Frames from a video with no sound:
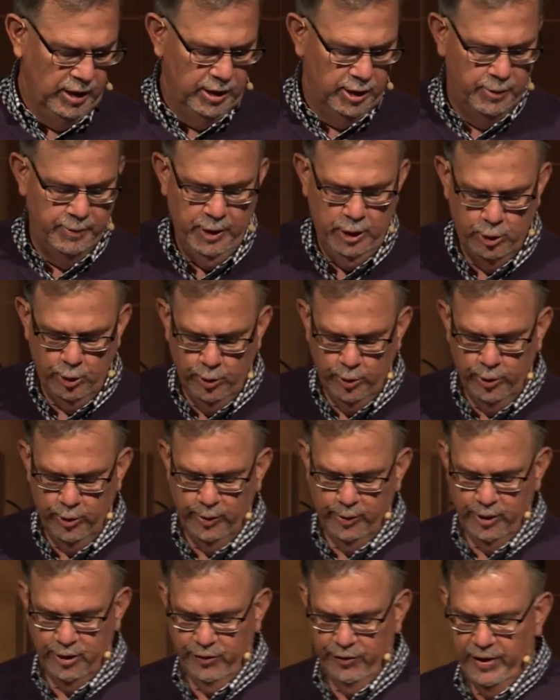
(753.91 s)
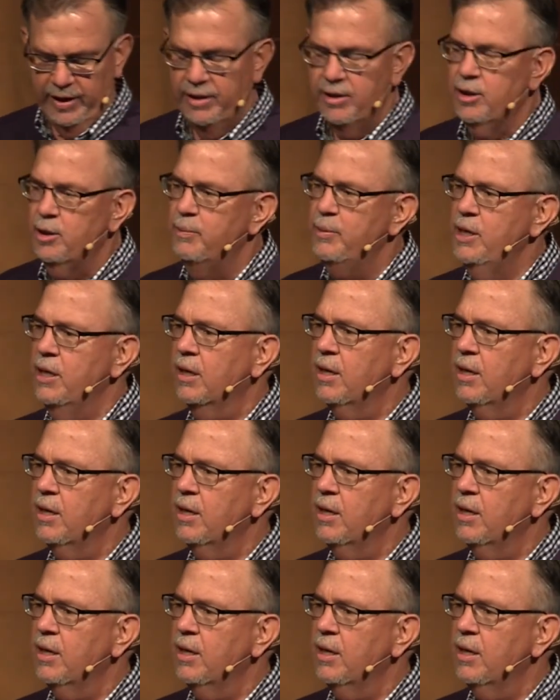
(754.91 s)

to be true to his faith, to be a